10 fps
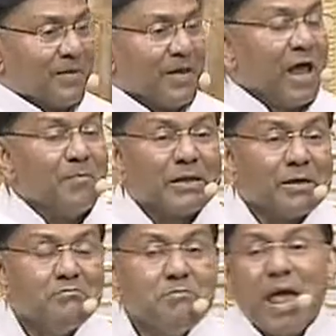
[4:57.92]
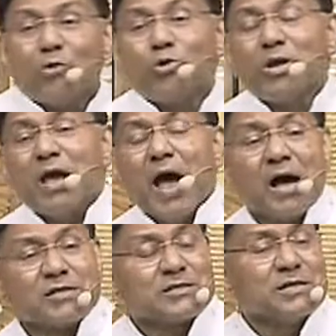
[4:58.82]
And Mother Mary
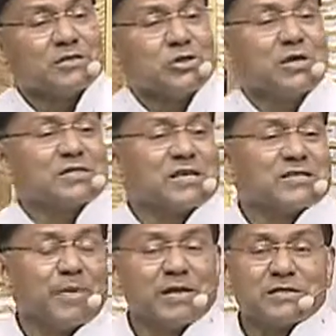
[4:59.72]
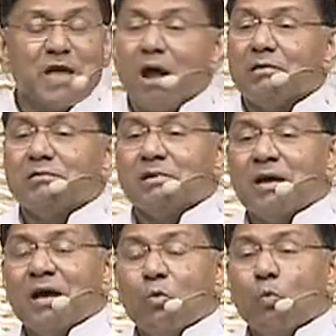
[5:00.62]
asked Jesus, "My son,
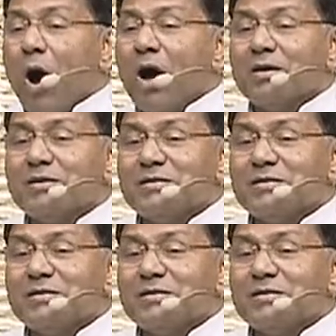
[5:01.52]
why